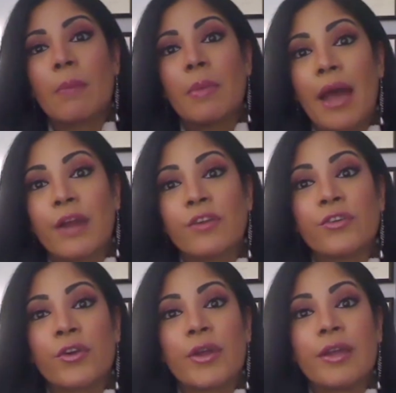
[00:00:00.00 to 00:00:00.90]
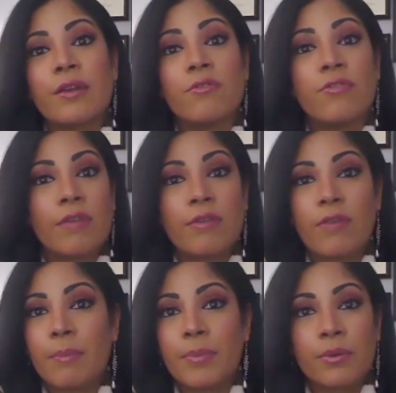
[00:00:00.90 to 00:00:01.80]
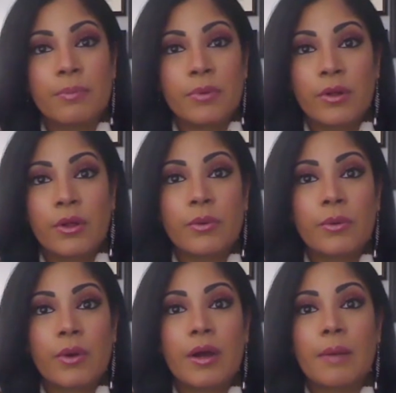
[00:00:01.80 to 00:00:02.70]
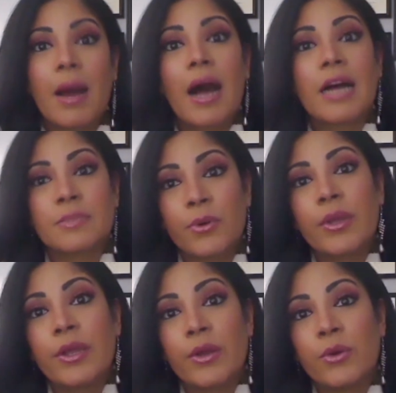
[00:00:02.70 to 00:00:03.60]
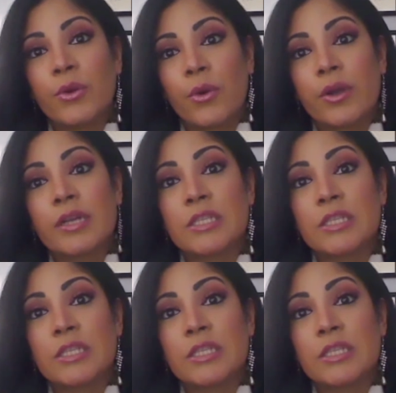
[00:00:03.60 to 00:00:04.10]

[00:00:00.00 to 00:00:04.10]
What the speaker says: I'm a manager in a very reputable hospital here in New York.